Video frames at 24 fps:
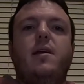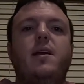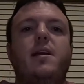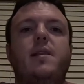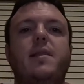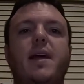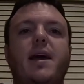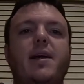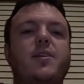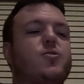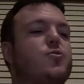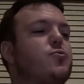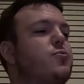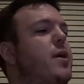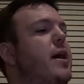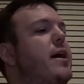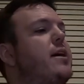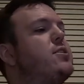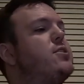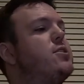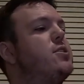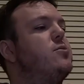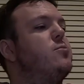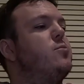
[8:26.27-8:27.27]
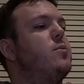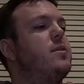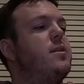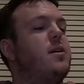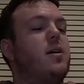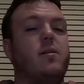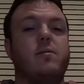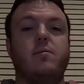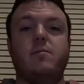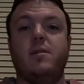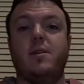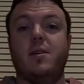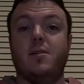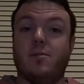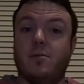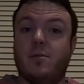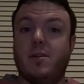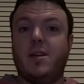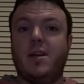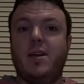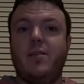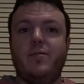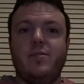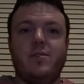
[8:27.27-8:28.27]
in that direction without either
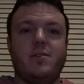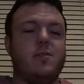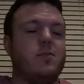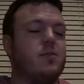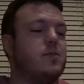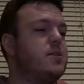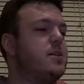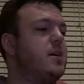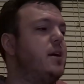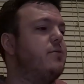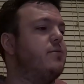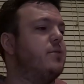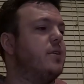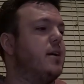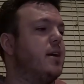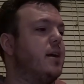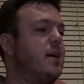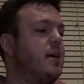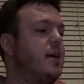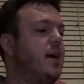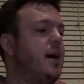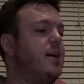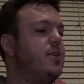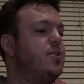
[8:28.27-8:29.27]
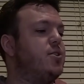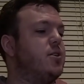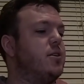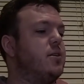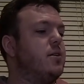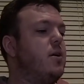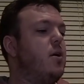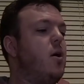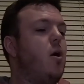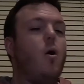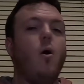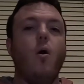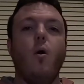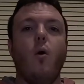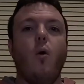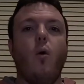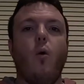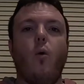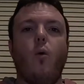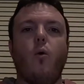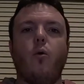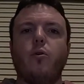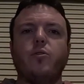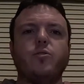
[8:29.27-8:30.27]
giving yourself a concussion
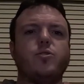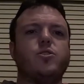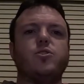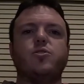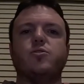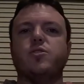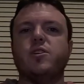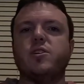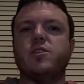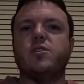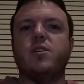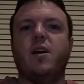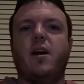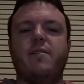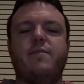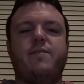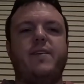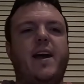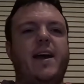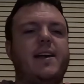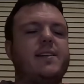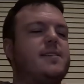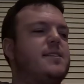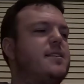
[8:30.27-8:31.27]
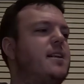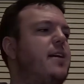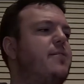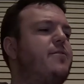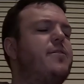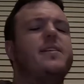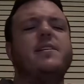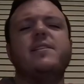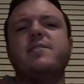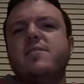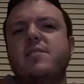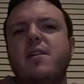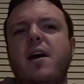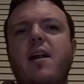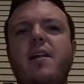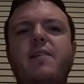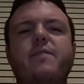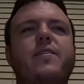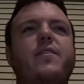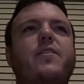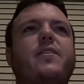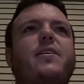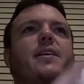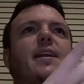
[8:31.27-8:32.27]
or you're just not fast enough. And it's not
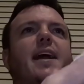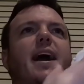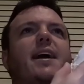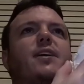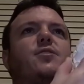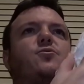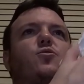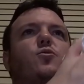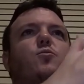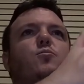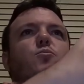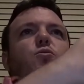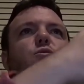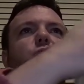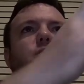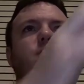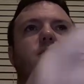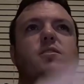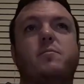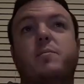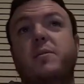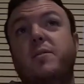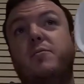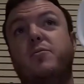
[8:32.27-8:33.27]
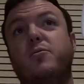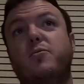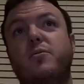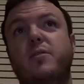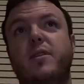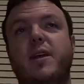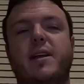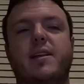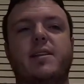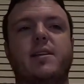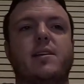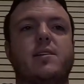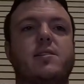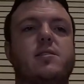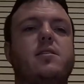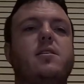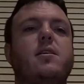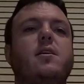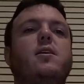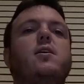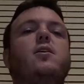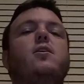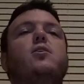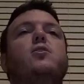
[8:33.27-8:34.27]
a very natural movement to be doing like this.
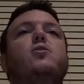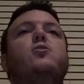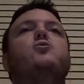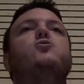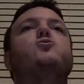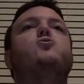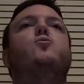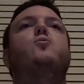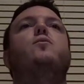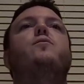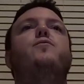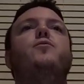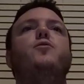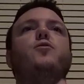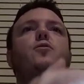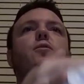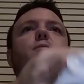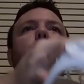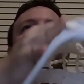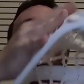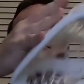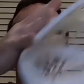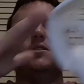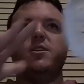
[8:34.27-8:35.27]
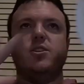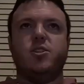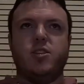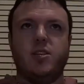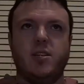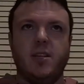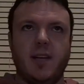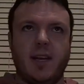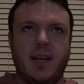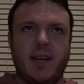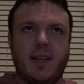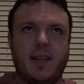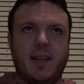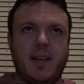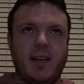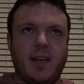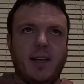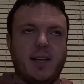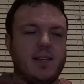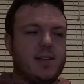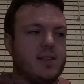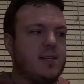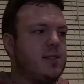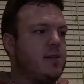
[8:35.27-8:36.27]
So if you're in position like
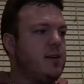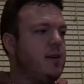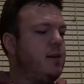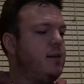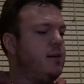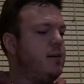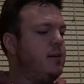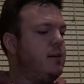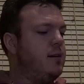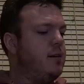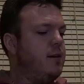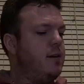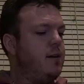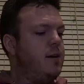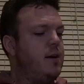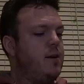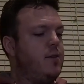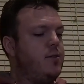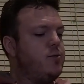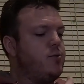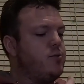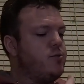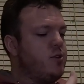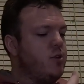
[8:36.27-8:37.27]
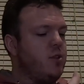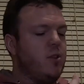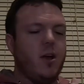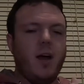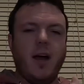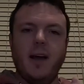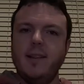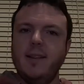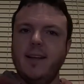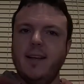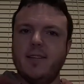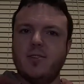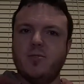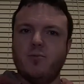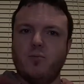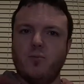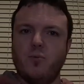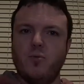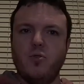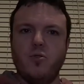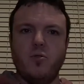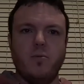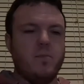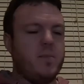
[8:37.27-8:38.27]
this, there's a lot less
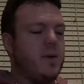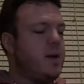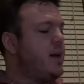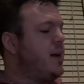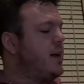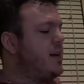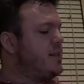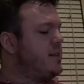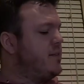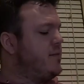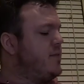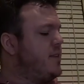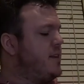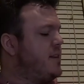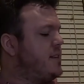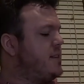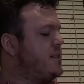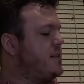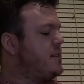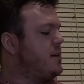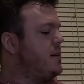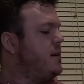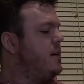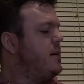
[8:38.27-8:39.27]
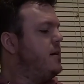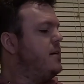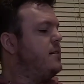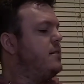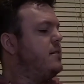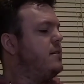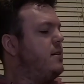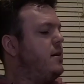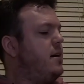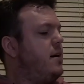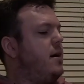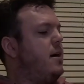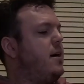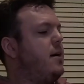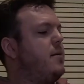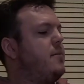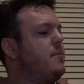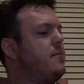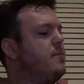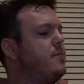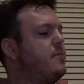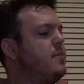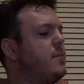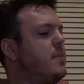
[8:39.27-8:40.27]
room because of this
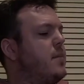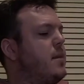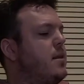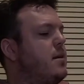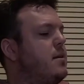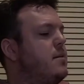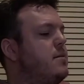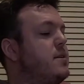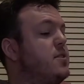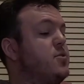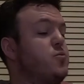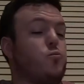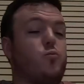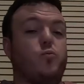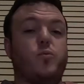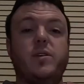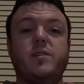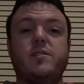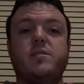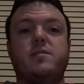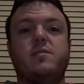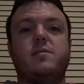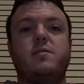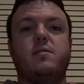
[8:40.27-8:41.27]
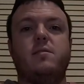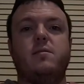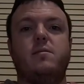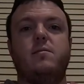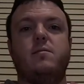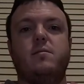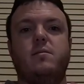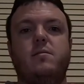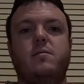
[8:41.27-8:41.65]
this wrist,